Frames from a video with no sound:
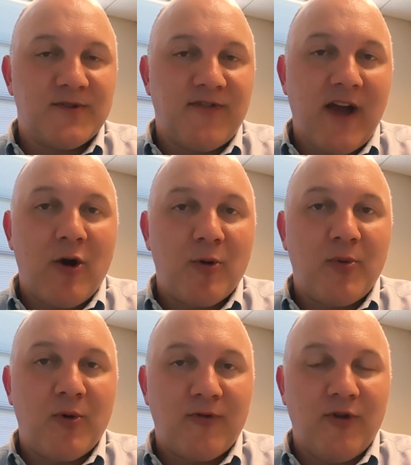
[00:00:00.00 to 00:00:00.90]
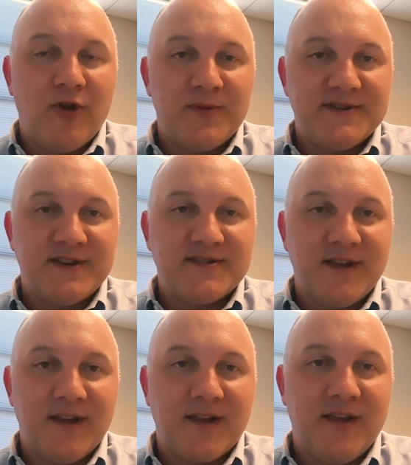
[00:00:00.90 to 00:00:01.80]
of our portfolio
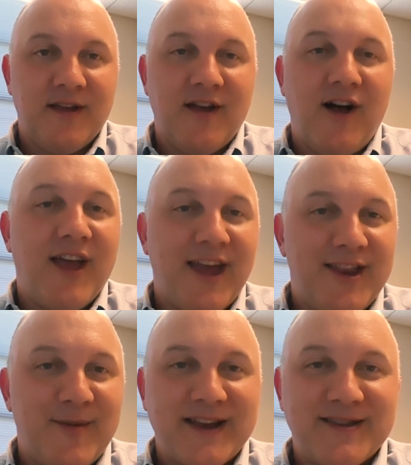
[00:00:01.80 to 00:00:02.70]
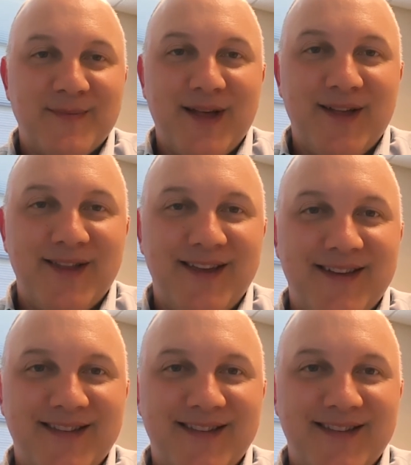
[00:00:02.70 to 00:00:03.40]
positioning, I'll hand it back to Melody.